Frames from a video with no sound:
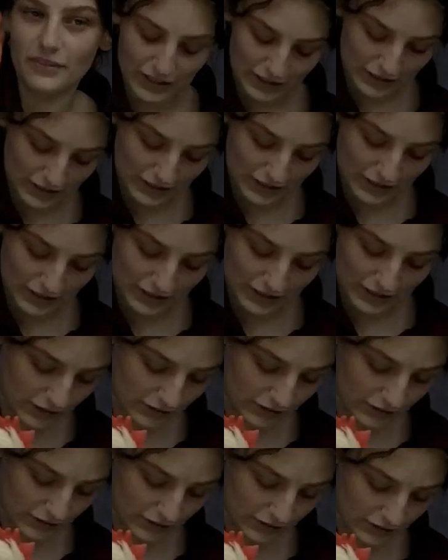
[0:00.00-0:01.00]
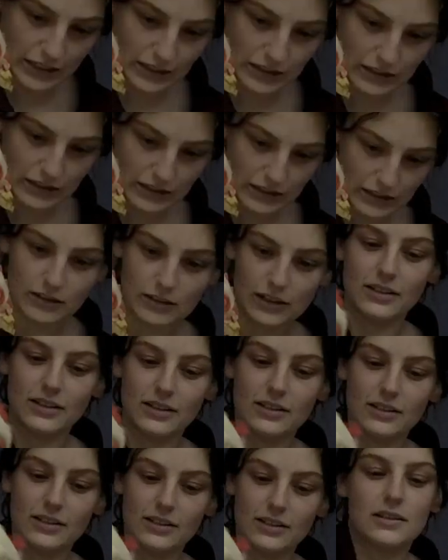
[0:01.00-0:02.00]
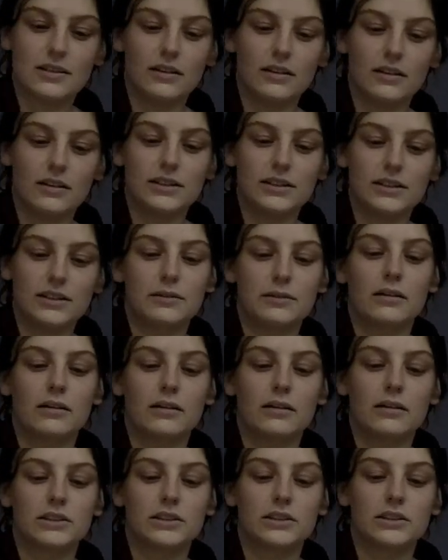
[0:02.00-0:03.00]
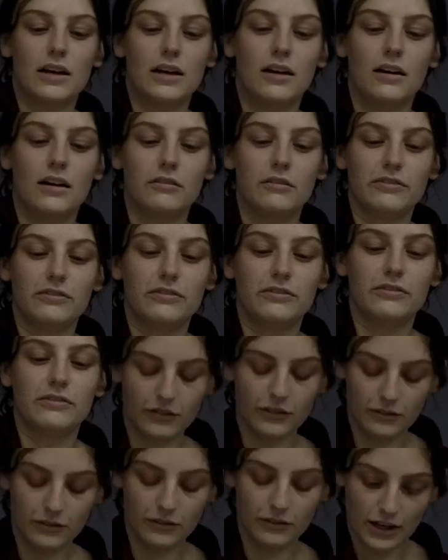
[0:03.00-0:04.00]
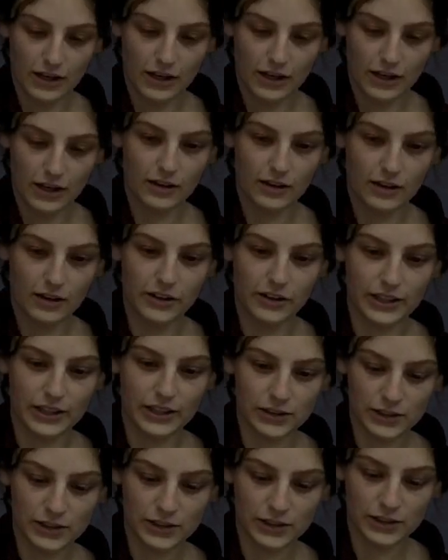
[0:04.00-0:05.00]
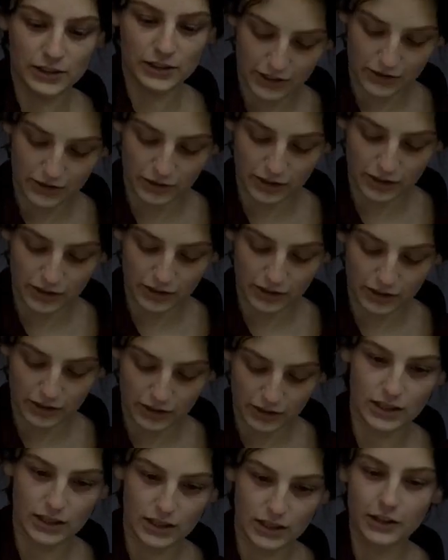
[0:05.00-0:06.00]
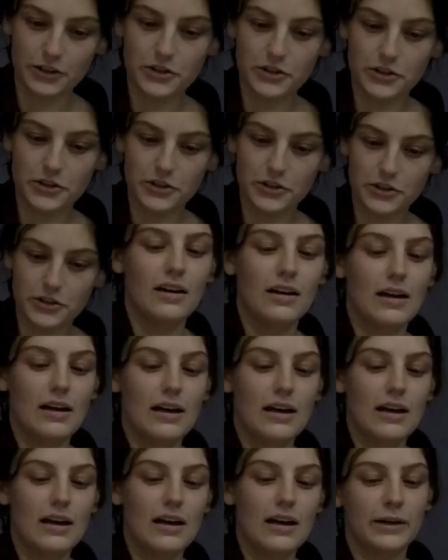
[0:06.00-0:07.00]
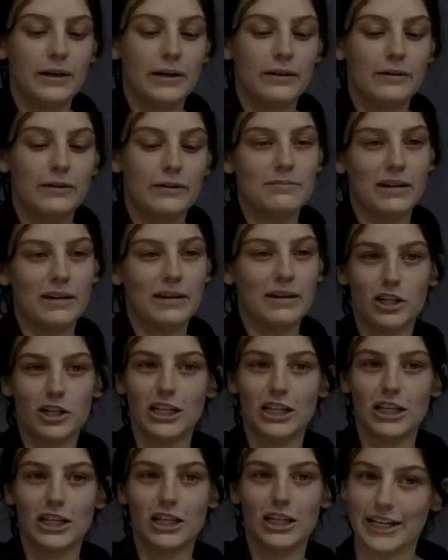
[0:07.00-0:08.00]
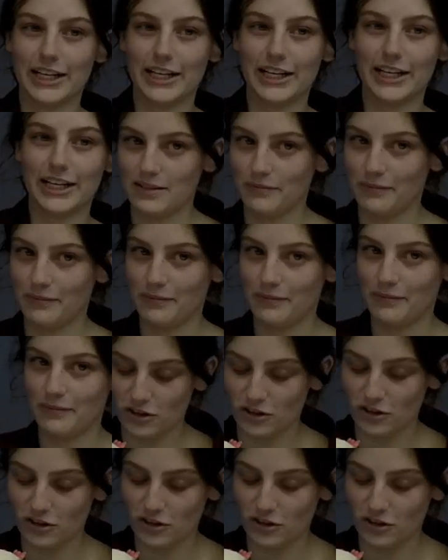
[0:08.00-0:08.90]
So she gets the least amount of goodies if we throw them into the enclosure, but we always make sure that she gets some extra from